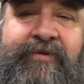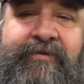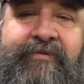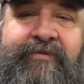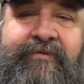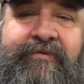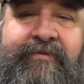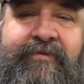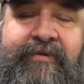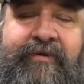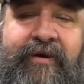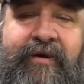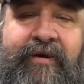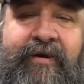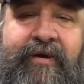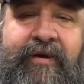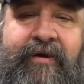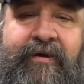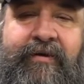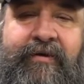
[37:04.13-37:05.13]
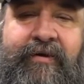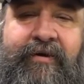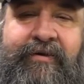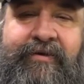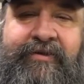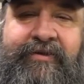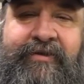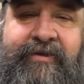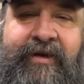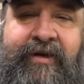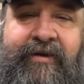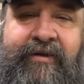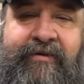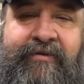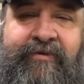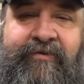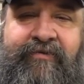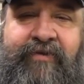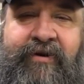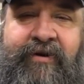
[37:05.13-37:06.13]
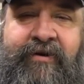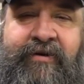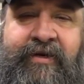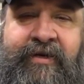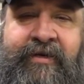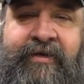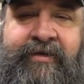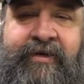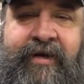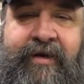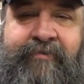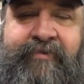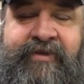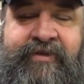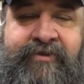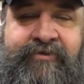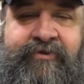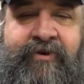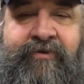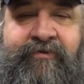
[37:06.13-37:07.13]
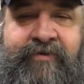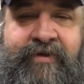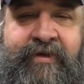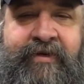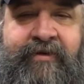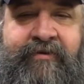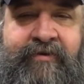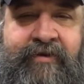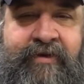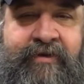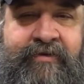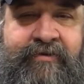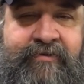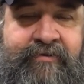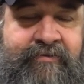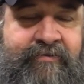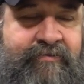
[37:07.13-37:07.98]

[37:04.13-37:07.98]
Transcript: but at least I got a little vlog in, got my intro video done.